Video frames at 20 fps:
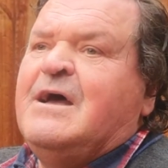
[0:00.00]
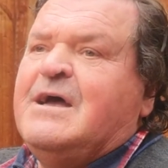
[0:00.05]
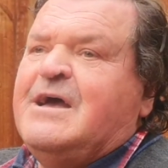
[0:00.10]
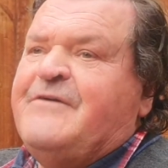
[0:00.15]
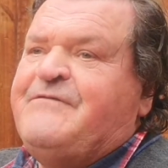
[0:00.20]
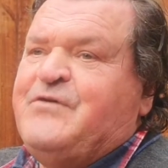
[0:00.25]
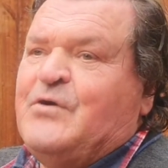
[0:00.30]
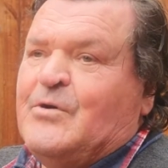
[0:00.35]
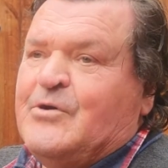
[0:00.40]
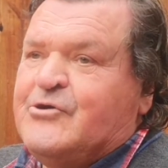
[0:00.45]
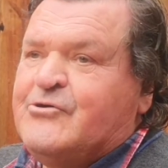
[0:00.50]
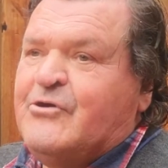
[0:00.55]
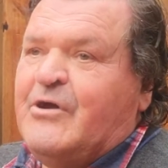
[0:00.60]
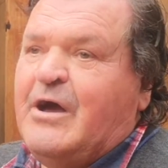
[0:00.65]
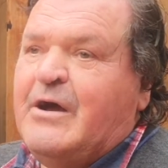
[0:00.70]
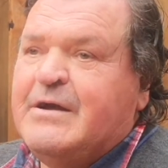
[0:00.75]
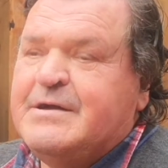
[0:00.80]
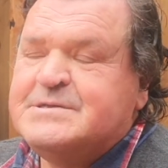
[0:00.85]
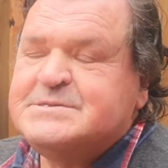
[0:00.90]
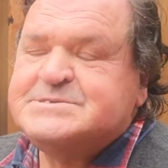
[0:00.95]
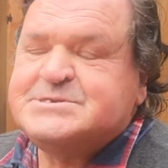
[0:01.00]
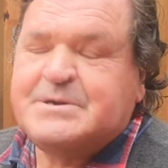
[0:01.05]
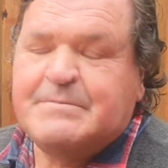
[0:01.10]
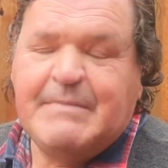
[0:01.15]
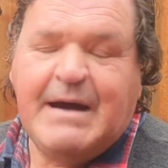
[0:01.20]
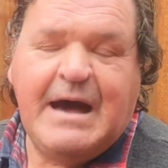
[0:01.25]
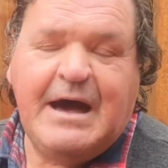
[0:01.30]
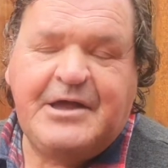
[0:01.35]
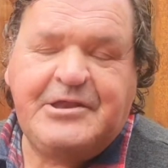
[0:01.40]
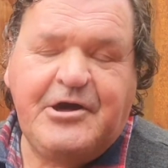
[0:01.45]
If you're growing
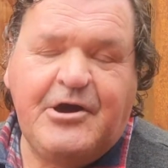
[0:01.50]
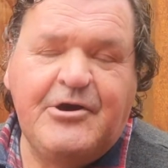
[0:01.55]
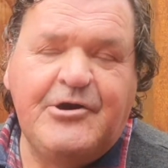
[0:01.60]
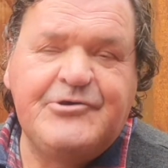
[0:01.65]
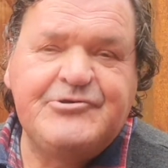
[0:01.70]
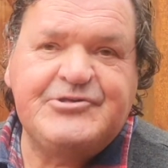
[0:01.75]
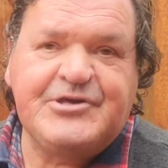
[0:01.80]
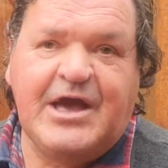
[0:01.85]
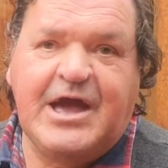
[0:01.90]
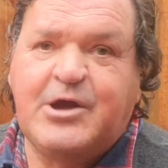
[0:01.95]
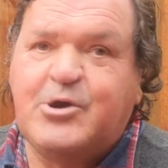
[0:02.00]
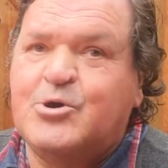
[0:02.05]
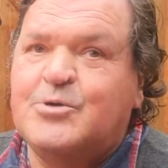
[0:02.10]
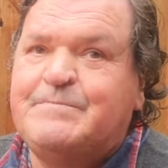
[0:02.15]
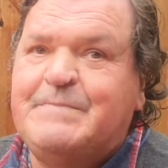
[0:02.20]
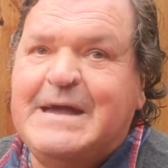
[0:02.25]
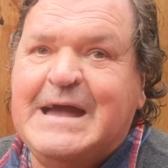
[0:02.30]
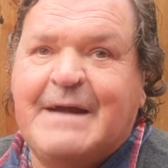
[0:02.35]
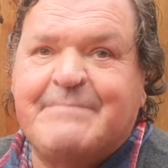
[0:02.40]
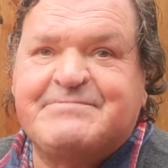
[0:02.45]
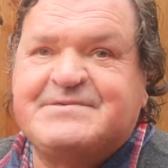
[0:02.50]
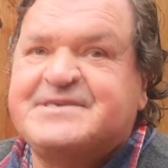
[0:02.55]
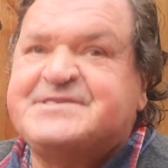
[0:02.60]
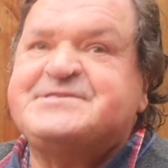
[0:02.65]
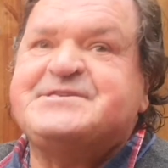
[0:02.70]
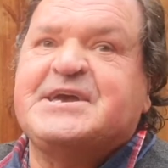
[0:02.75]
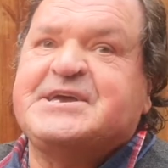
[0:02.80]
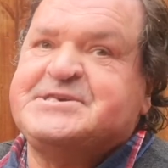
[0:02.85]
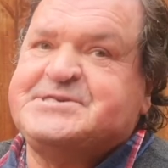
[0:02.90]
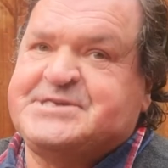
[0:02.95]
tomatoes it could be up to
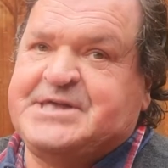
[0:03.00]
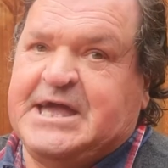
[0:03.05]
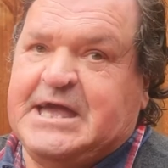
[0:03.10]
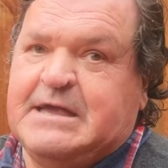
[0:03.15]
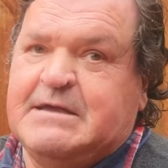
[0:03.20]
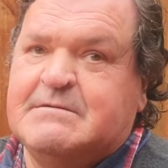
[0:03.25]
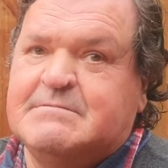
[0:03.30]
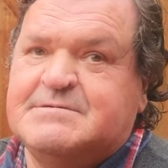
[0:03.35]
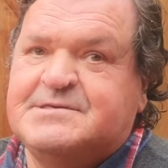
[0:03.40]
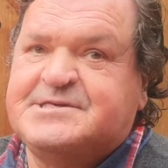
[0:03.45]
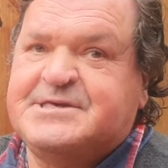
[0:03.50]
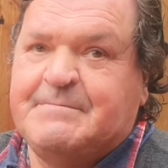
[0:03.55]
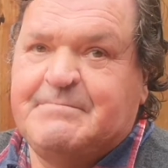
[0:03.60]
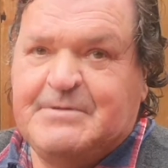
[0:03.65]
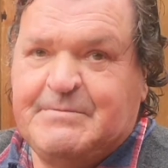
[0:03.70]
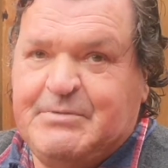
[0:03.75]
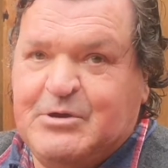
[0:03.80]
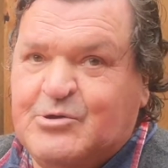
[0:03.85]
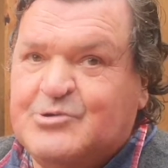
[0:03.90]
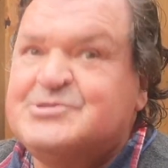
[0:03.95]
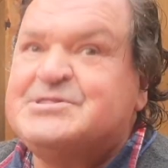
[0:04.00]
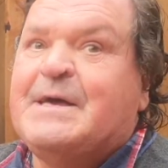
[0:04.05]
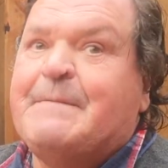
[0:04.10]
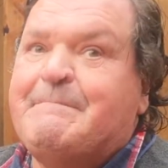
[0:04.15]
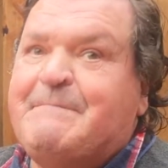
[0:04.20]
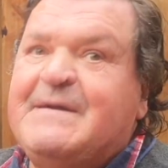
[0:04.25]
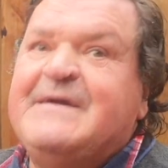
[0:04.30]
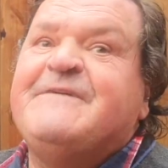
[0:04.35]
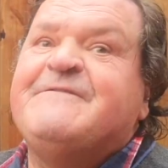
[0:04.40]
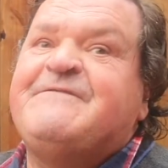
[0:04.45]
60, simply because they're
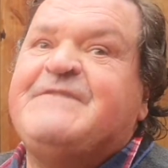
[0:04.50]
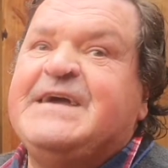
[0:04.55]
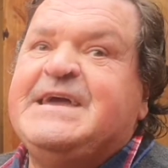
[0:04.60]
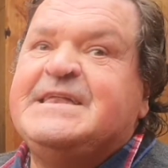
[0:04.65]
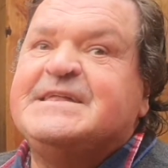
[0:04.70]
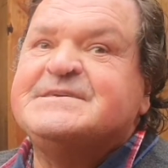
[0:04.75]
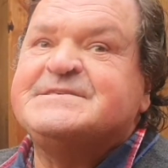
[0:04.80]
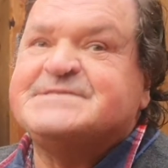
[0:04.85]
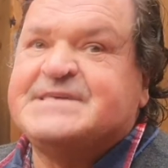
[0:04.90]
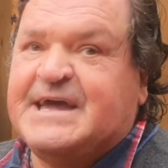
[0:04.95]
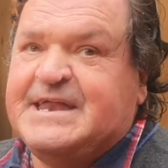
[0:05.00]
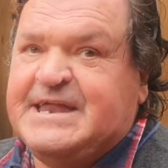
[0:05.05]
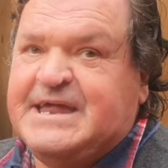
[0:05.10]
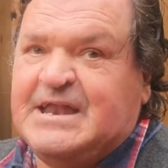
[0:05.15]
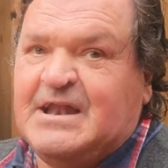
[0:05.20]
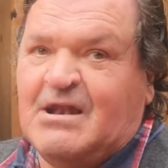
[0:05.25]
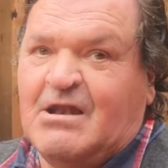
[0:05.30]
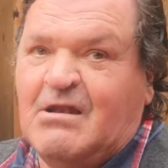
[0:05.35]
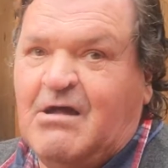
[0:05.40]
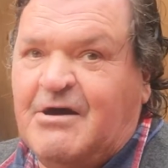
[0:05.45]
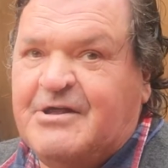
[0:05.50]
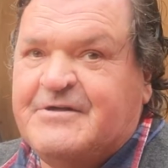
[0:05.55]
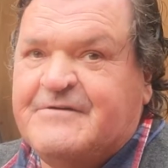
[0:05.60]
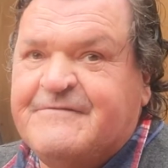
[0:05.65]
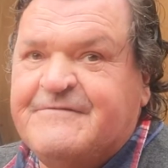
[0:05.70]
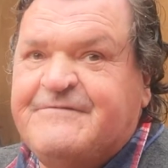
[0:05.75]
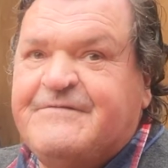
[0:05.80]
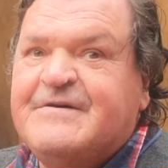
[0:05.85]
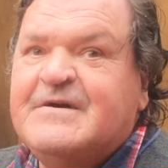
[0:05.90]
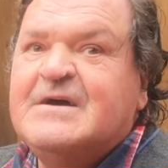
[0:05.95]
big feeders, they need a lot of
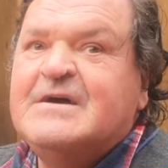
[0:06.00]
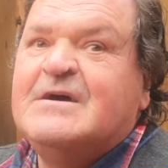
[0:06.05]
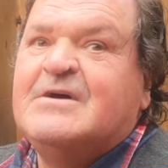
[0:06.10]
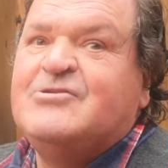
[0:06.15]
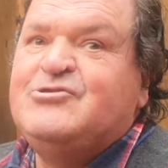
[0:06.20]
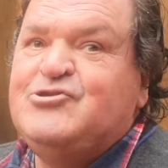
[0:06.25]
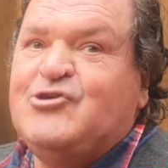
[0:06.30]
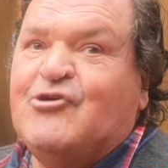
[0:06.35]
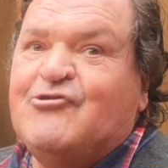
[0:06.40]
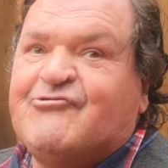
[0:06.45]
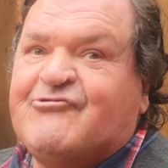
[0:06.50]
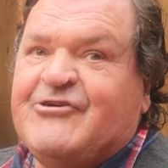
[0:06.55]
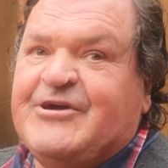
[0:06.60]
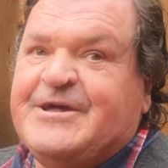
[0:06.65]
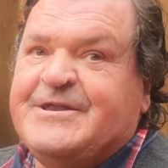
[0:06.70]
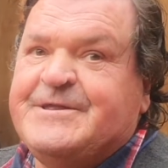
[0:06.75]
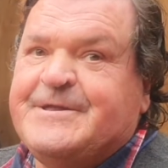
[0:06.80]
nutrients.